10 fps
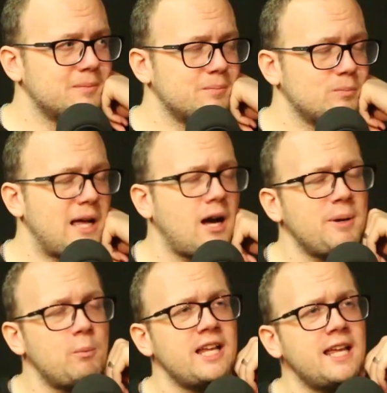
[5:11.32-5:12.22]
now? Yeah, I
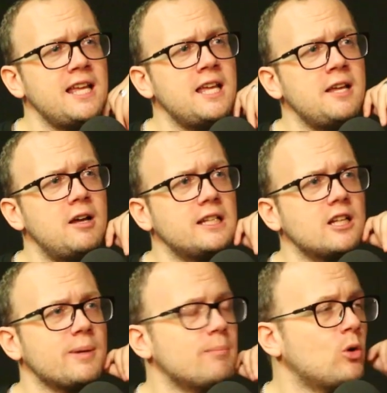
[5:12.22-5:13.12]
mean, we hear a
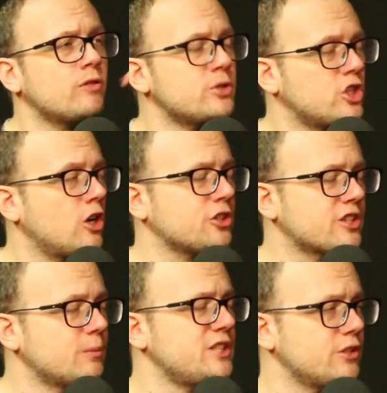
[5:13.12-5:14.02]
little bit more from Josh
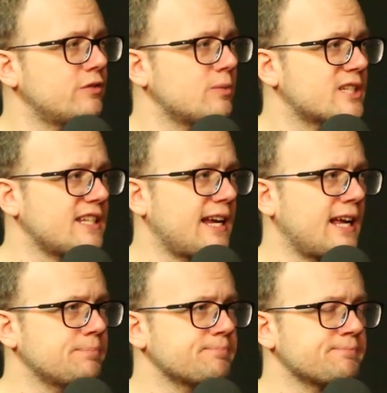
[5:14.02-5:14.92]
than we do from
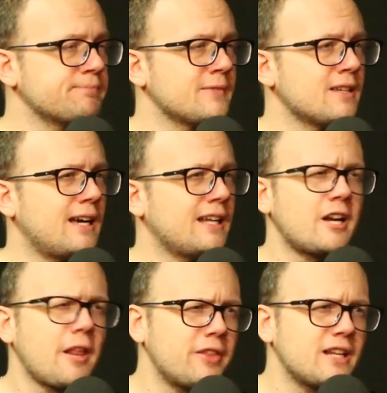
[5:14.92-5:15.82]
Stan. And I
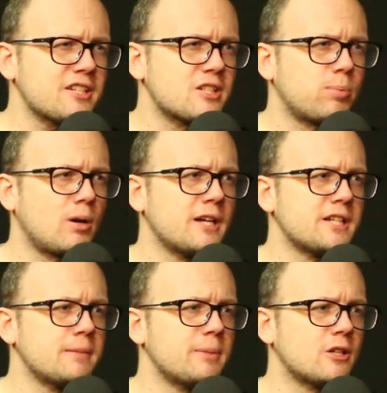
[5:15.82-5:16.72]
don't think that's
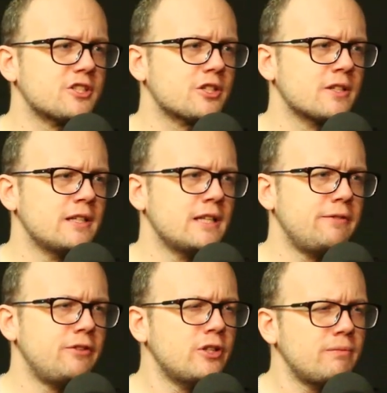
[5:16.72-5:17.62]
surprising because
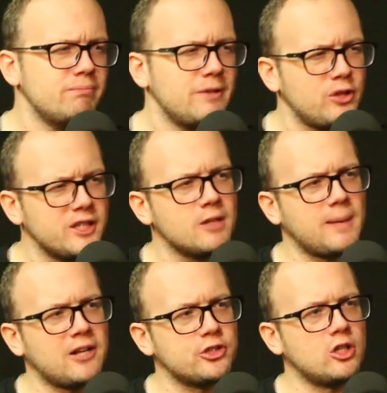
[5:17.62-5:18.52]
if you if you think
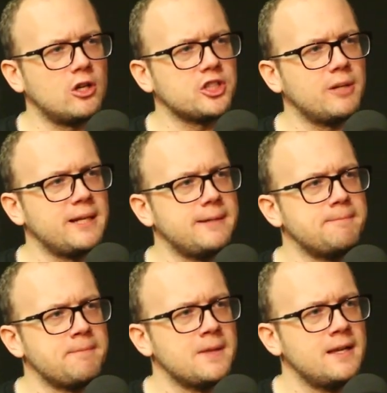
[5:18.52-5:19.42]
about Josh, I
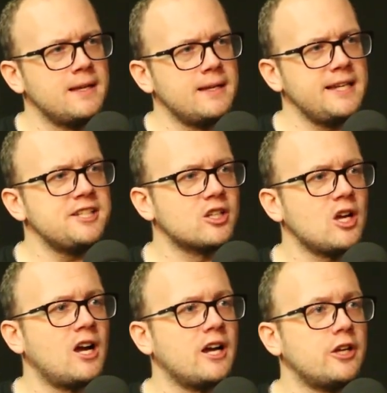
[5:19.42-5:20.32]
mean, he's a
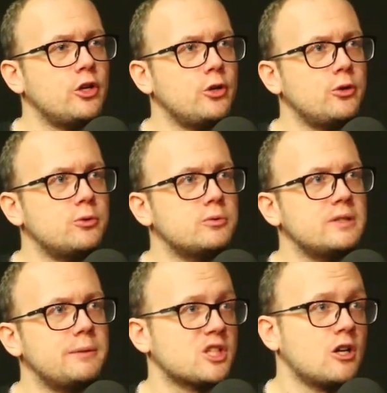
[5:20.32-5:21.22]
guy who
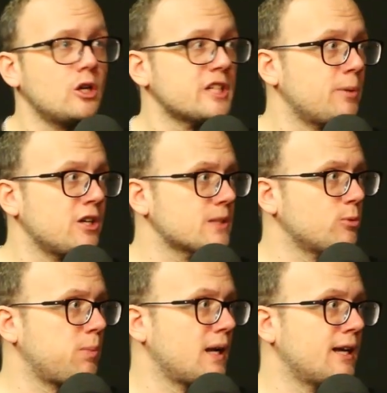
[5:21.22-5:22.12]
he was a college
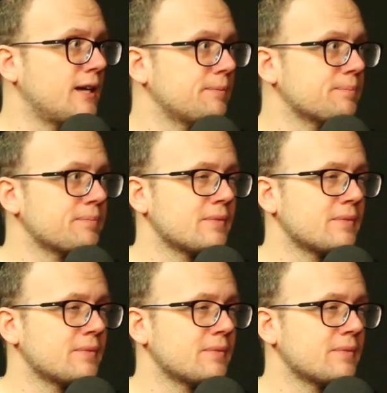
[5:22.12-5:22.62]
basketball player,